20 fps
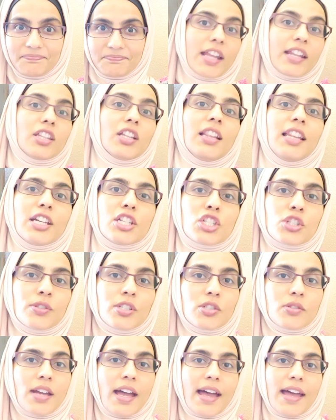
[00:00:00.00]
Another
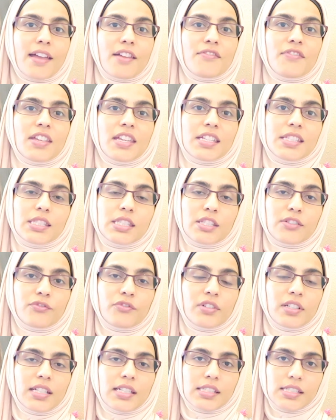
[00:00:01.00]
luxury to have is
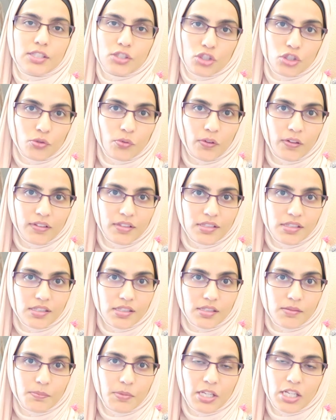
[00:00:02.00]
different essential oils,
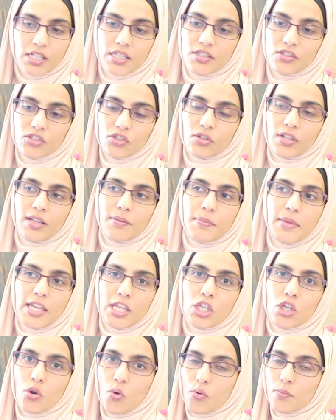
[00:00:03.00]
because you can
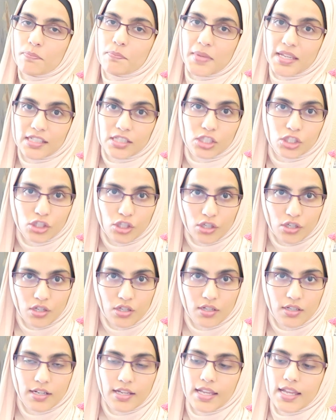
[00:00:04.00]
make your own
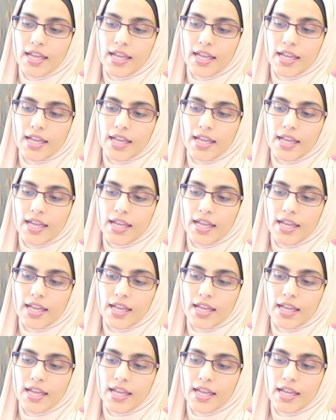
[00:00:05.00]
mixture.